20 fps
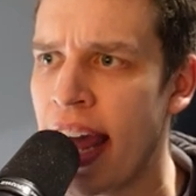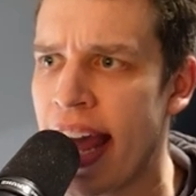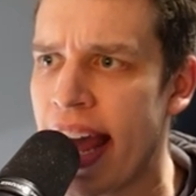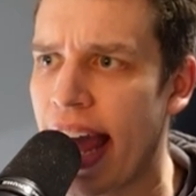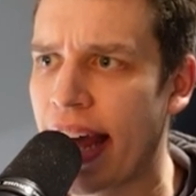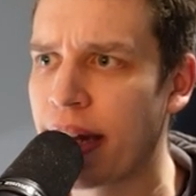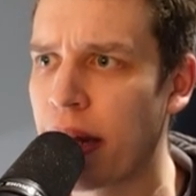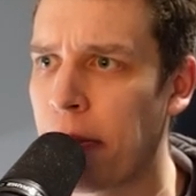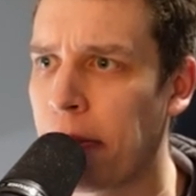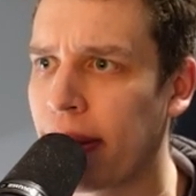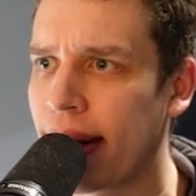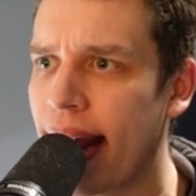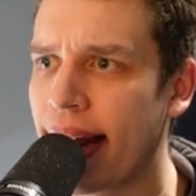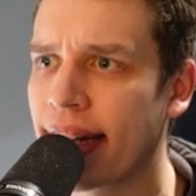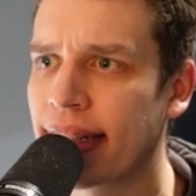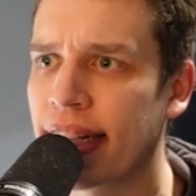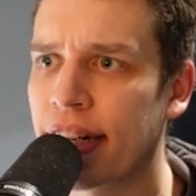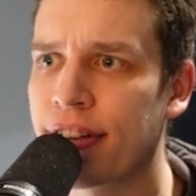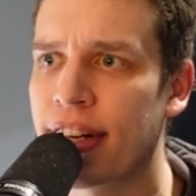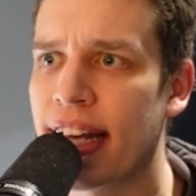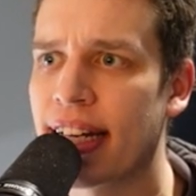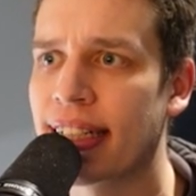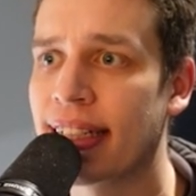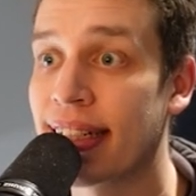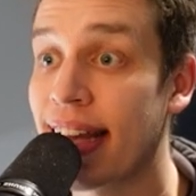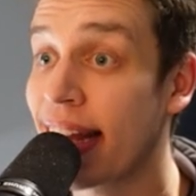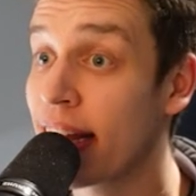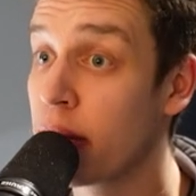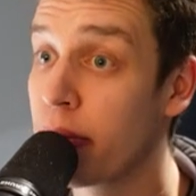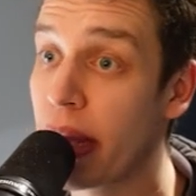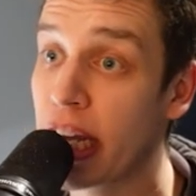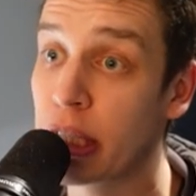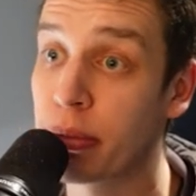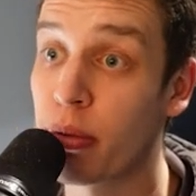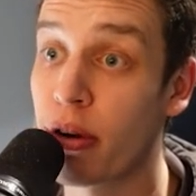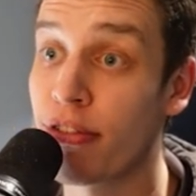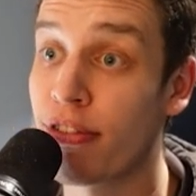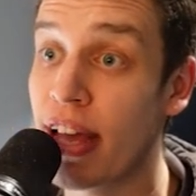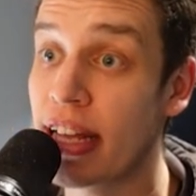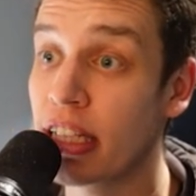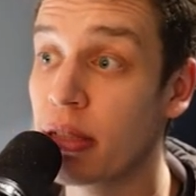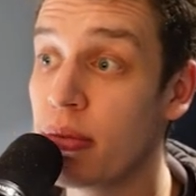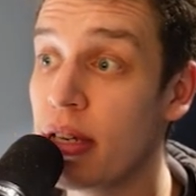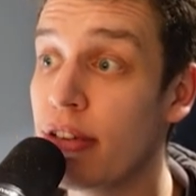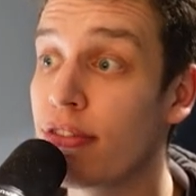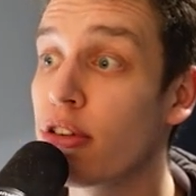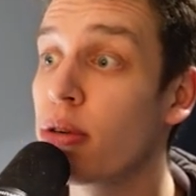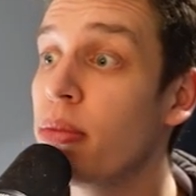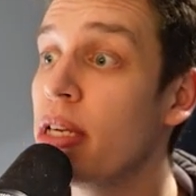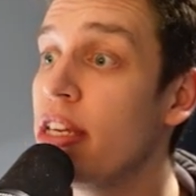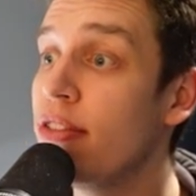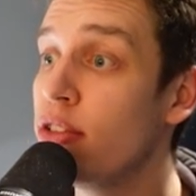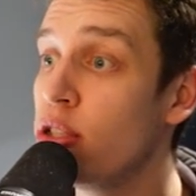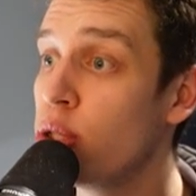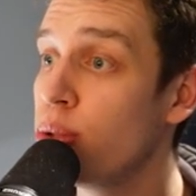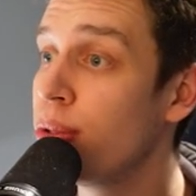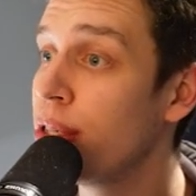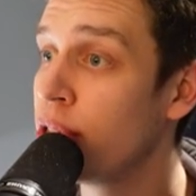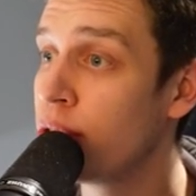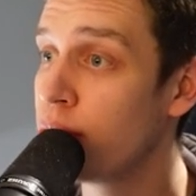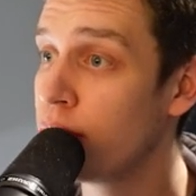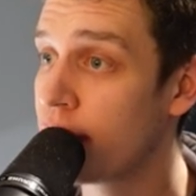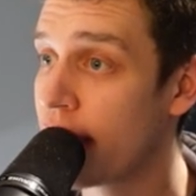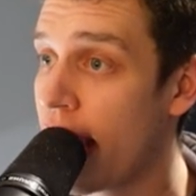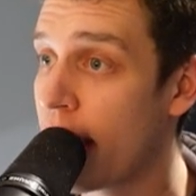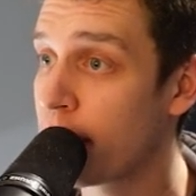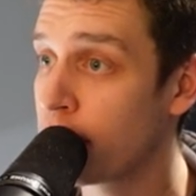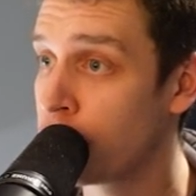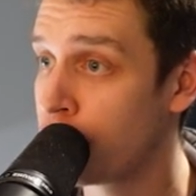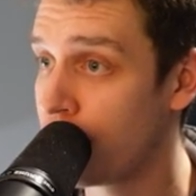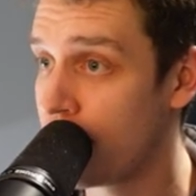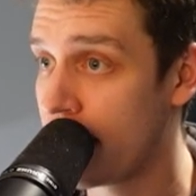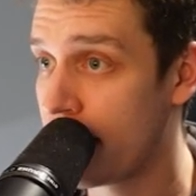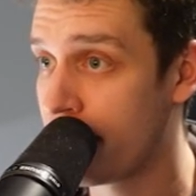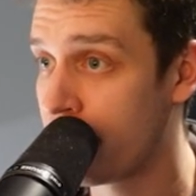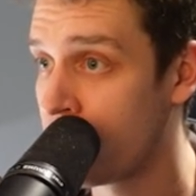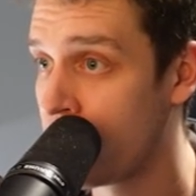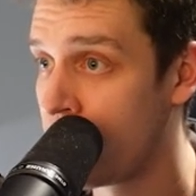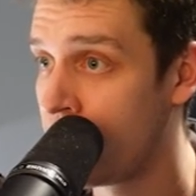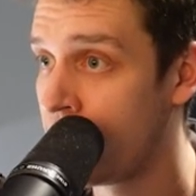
and the Planetary at his second base prevents me from even doing good damage to him.